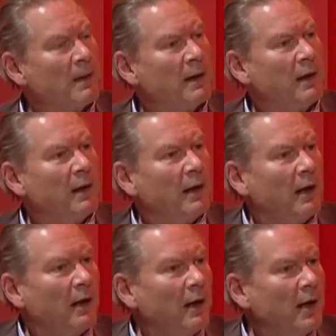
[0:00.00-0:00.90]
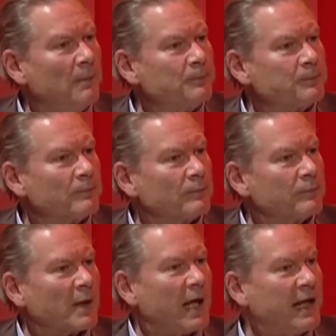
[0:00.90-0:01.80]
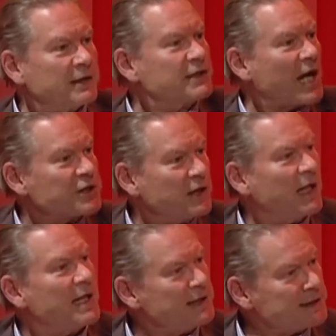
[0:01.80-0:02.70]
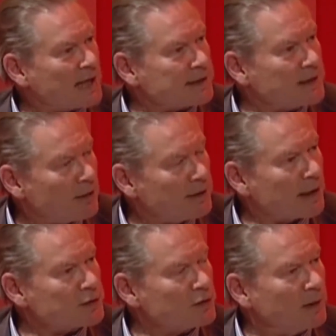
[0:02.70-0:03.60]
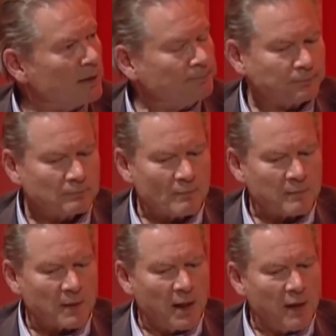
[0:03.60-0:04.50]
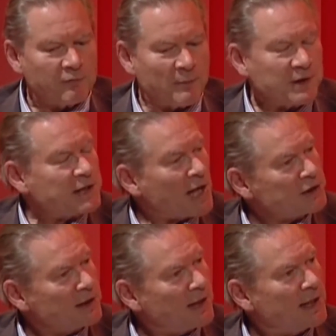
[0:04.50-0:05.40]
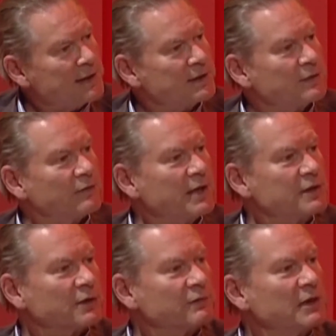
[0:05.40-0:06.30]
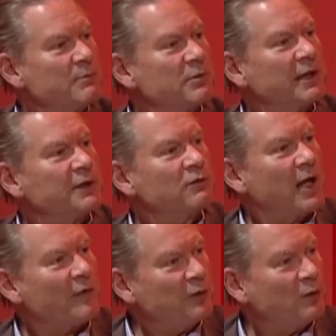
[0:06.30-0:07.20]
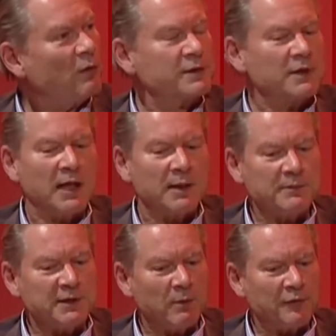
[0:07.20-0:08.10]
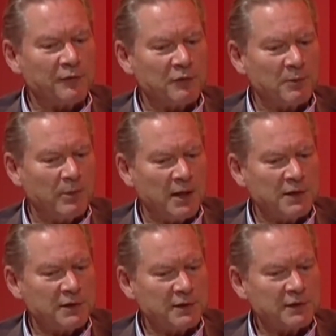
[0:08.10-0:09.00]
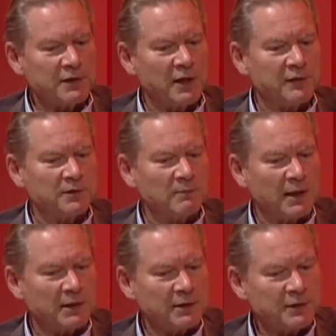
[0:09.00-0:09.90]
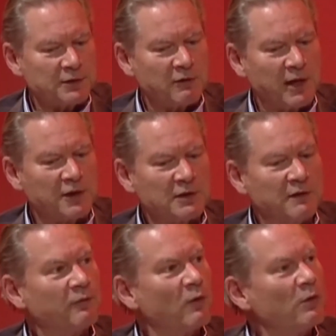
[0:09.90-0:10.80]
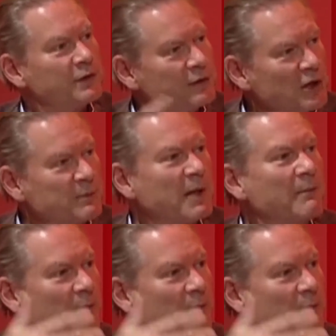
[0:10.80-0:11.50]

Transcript: Uh -huh. um, he had an attache case. He sat down next to me. From the attache case, very sort of deliberately took out New York Times. He went through the pages, turned them like this gradually, folded the newspaper,